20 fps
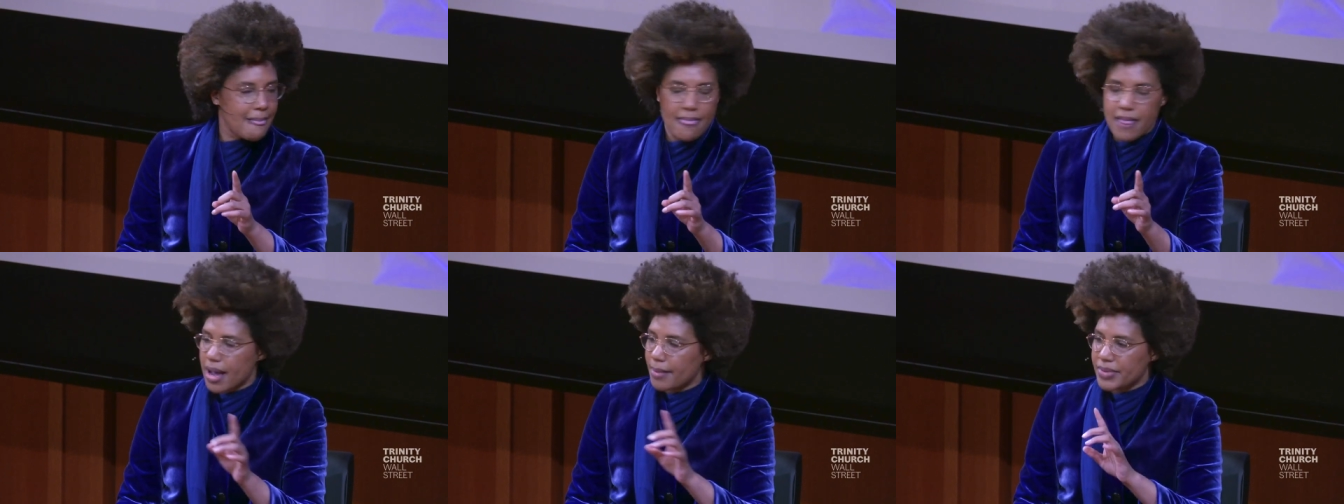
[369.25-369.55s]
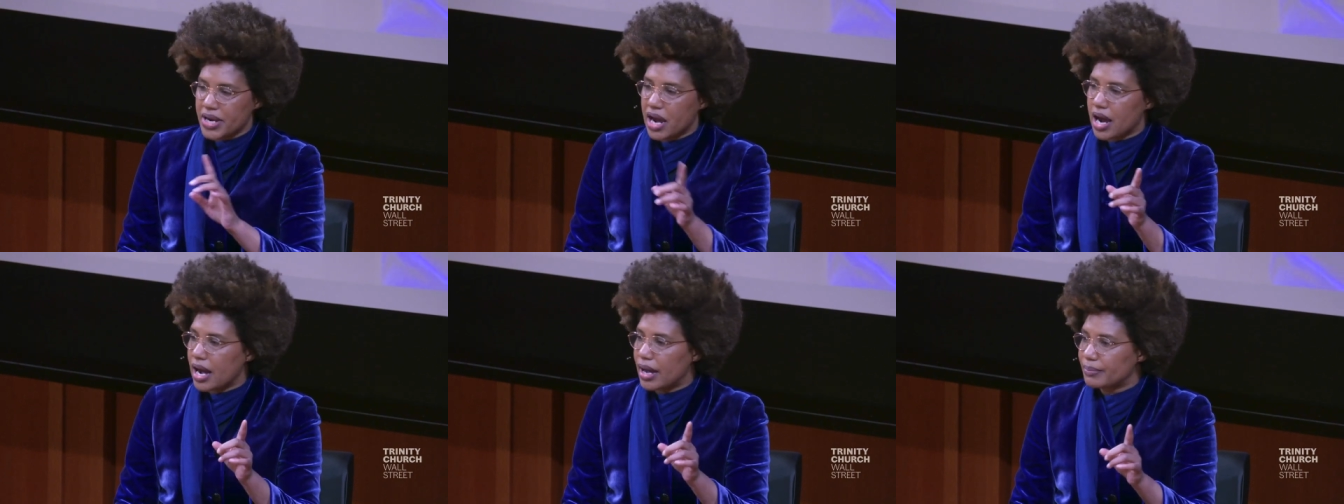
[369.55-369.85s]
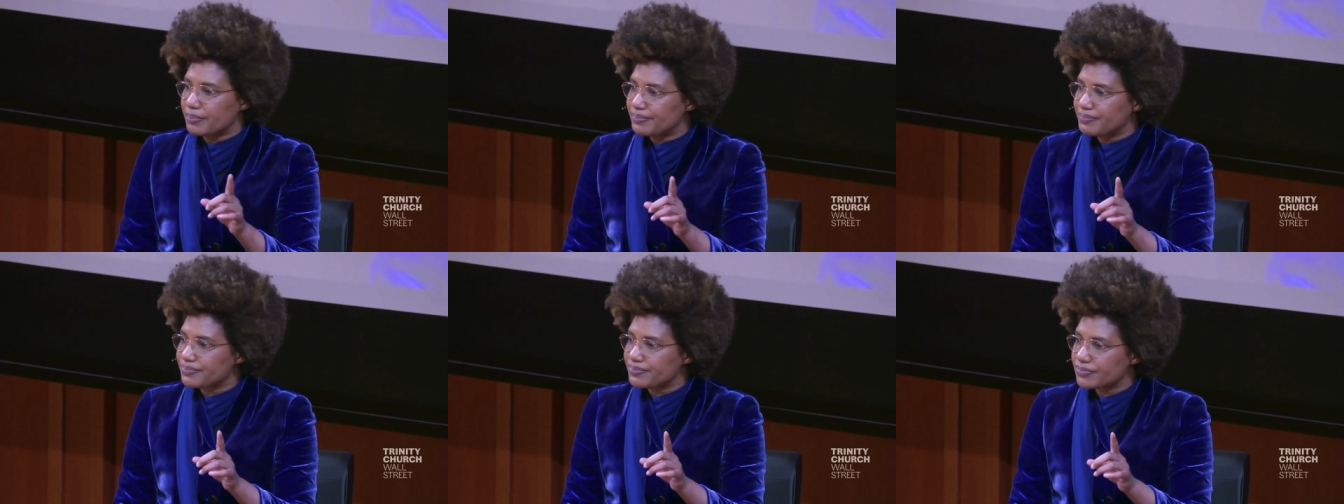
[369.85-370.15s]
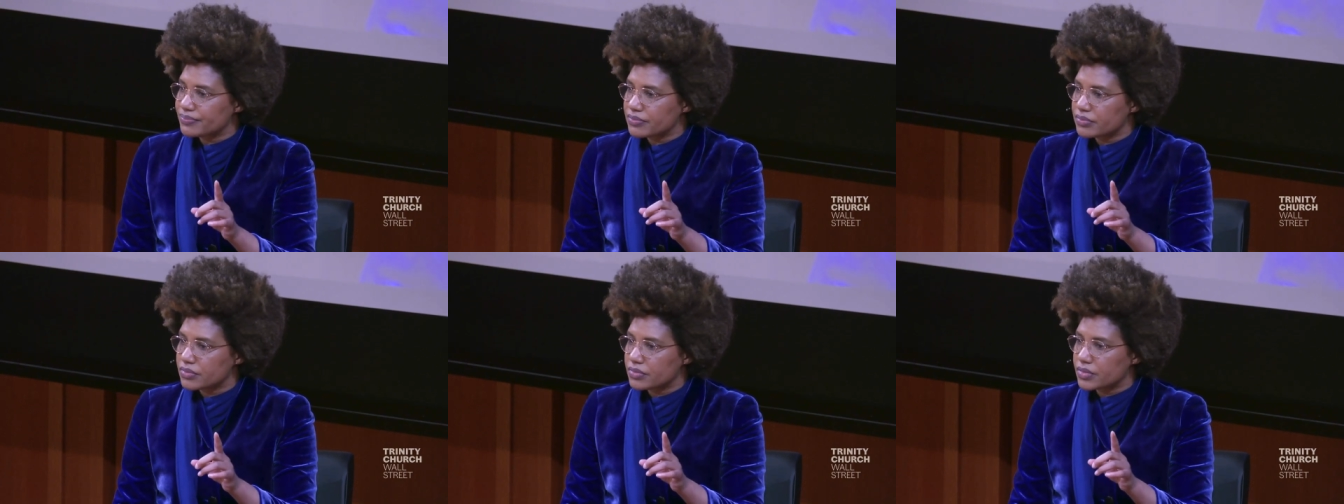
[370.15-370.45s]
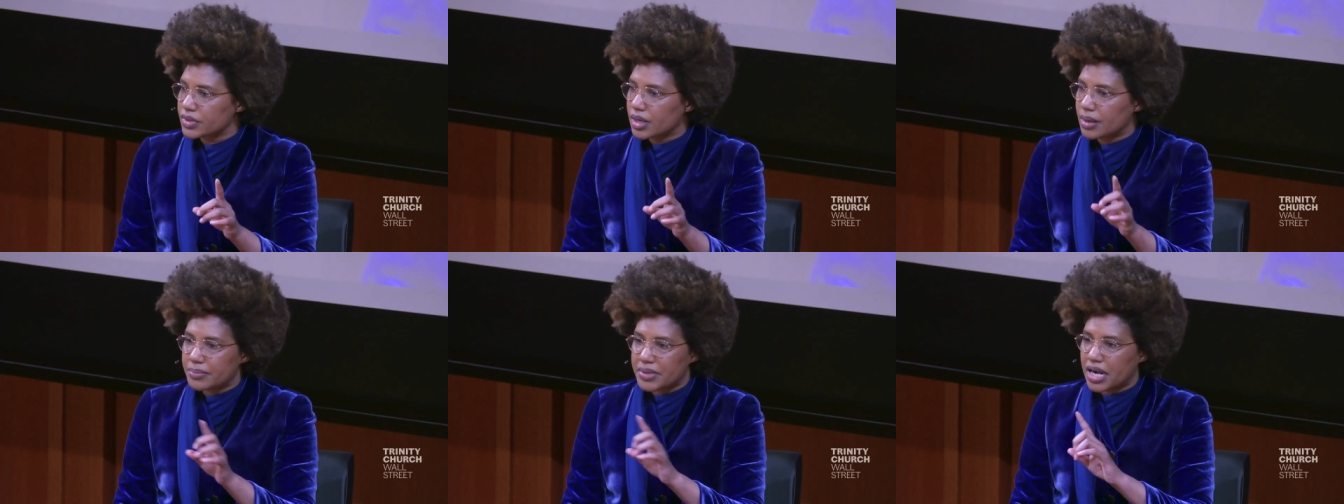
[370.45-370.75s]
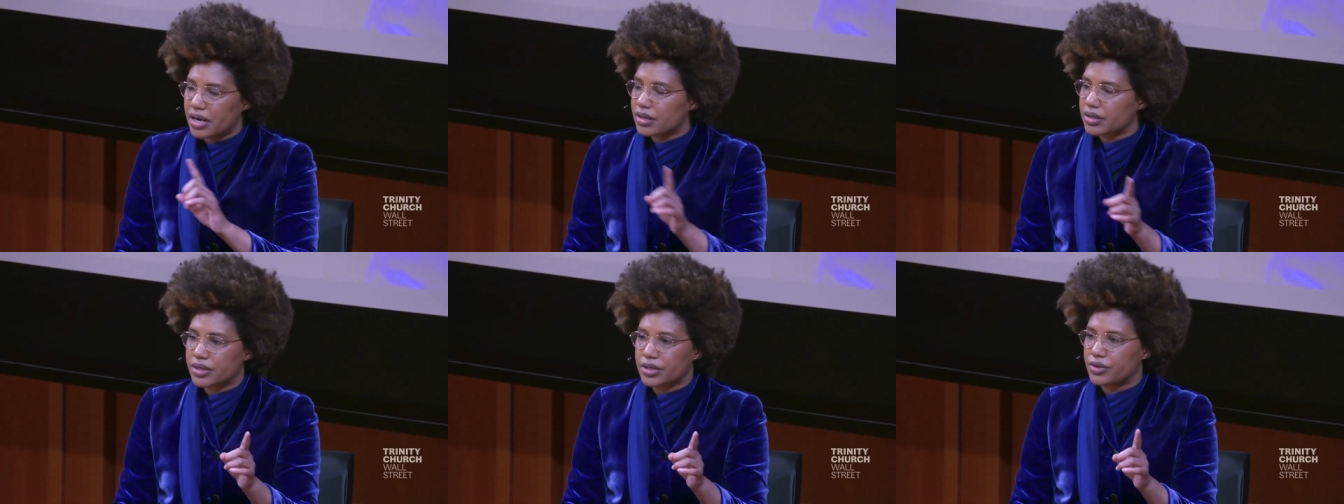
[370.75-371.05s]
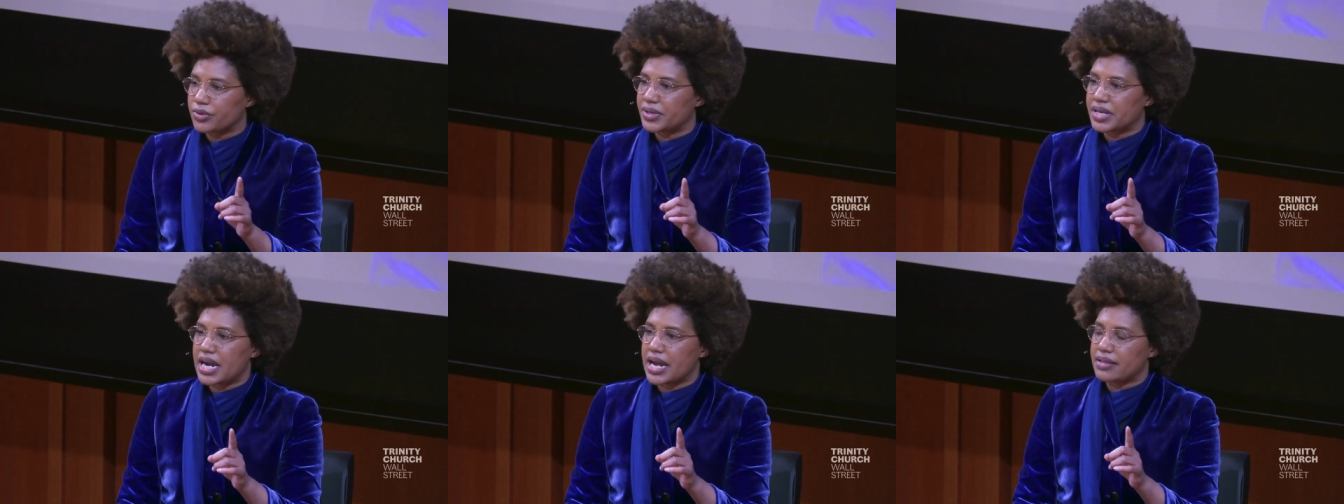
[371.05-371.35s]
I'm not. I'm not going to
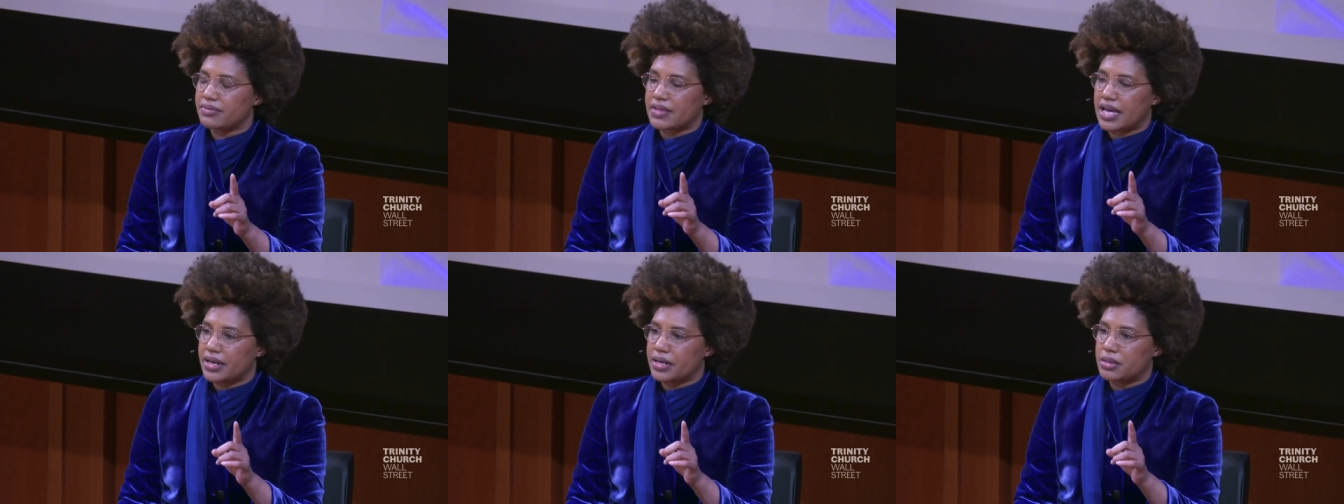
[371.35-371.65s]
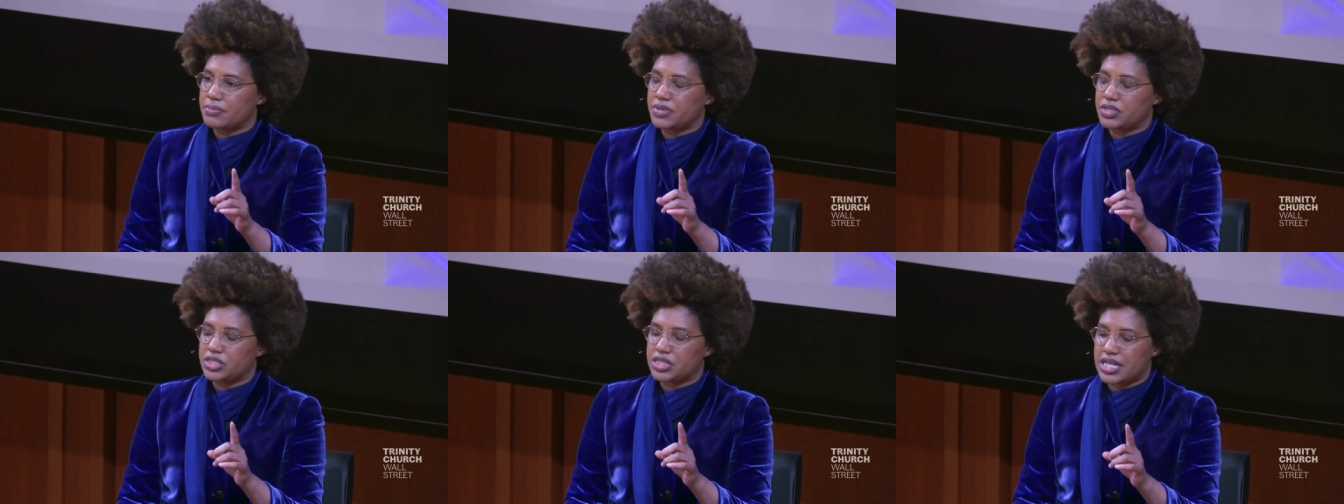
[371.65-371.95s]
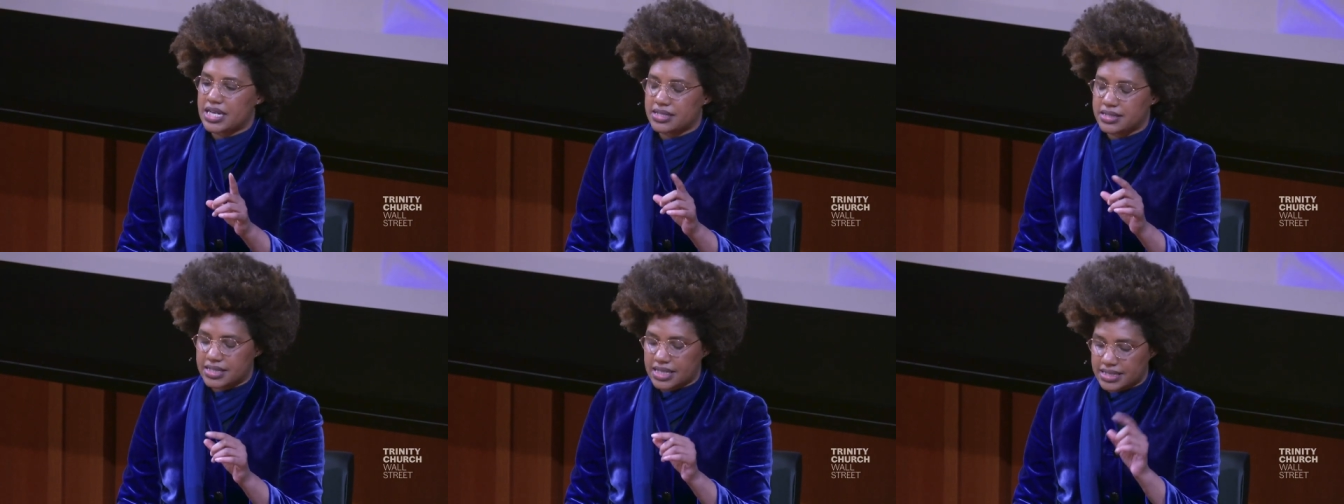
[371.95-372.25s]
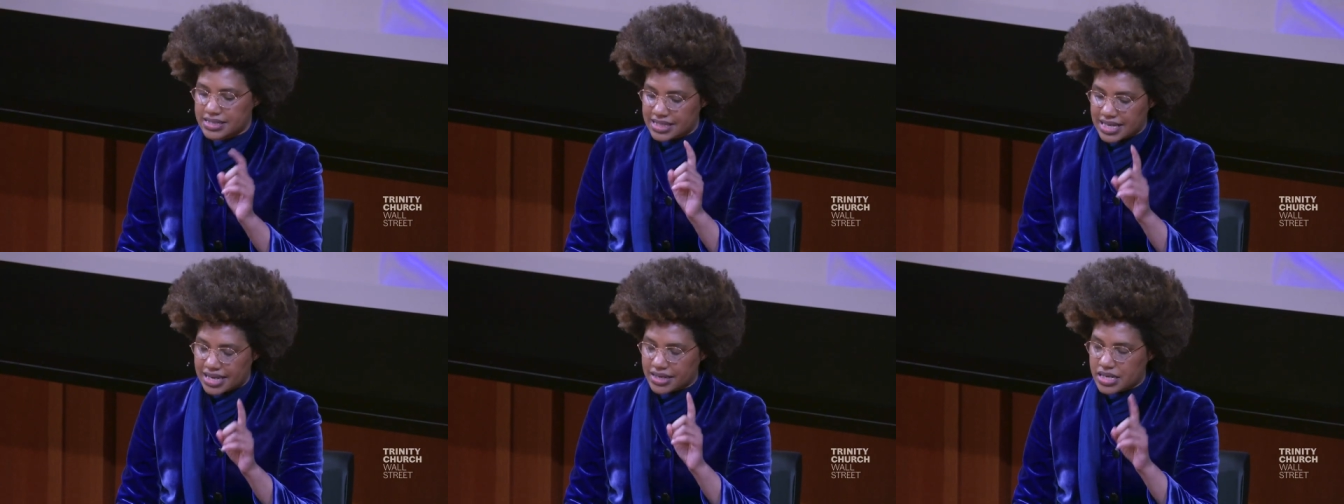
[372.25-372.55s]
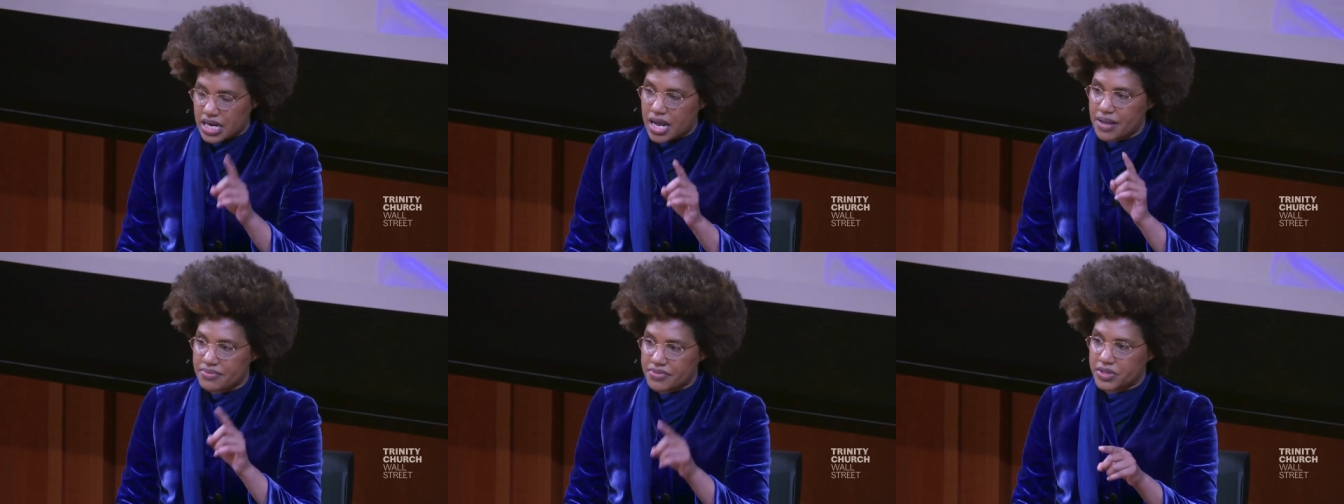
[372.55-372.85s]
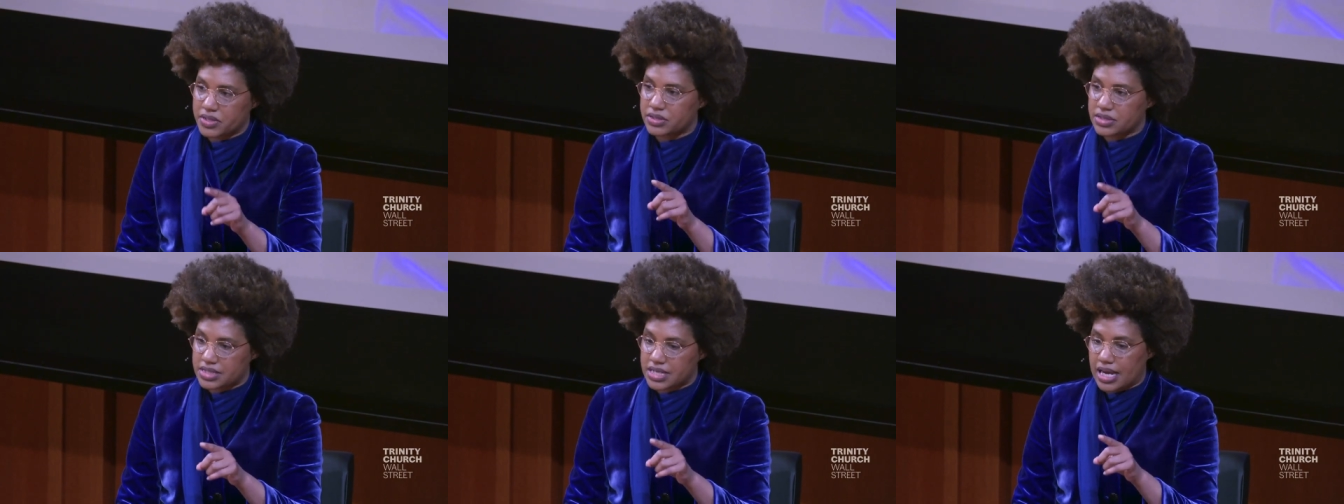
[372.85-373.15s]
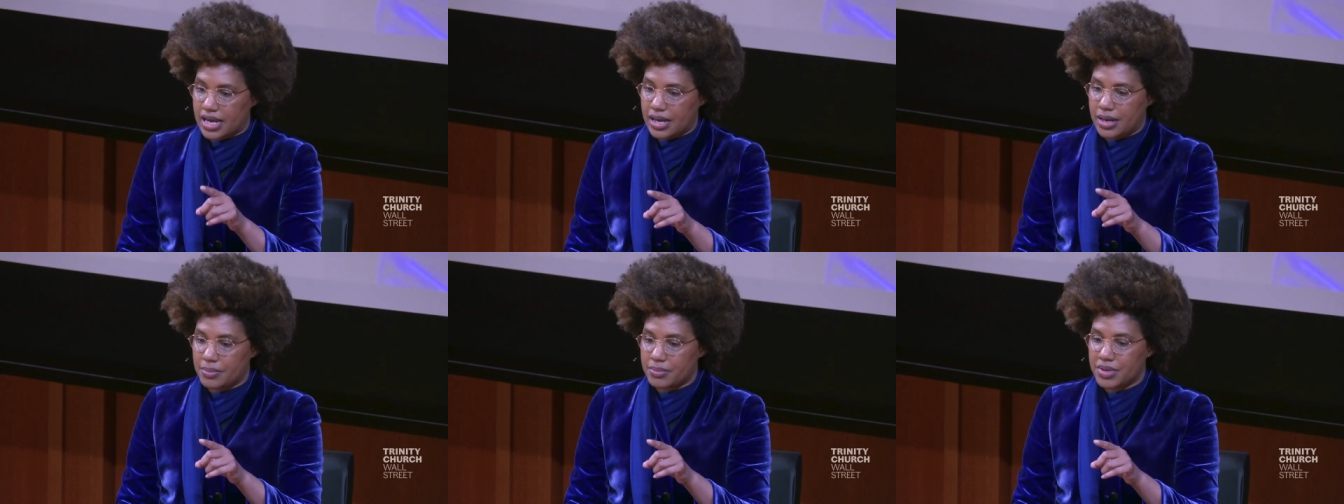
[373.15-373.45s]
create that image that says that. Not this
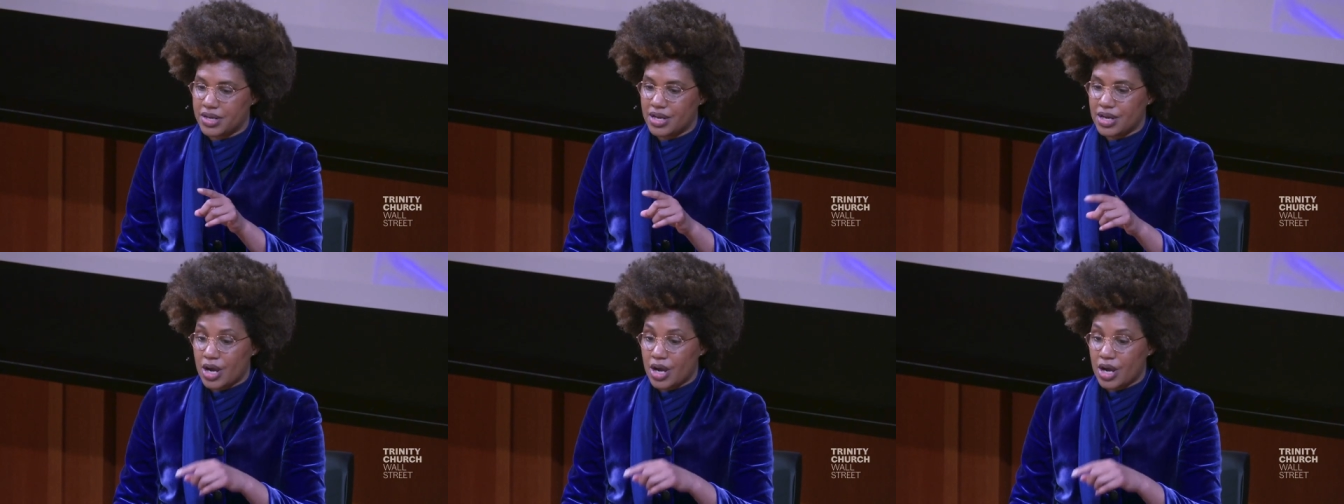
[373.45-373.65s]
time.